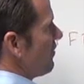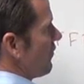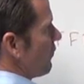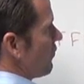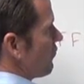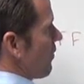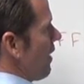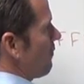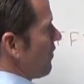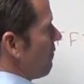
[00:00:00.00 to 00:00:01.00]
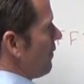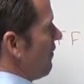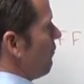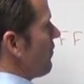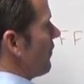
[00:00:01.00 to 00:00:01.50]
zeros drop, so I'm
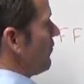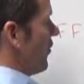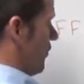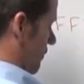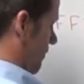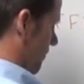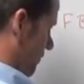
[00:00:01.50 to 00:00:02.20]
left with a 2.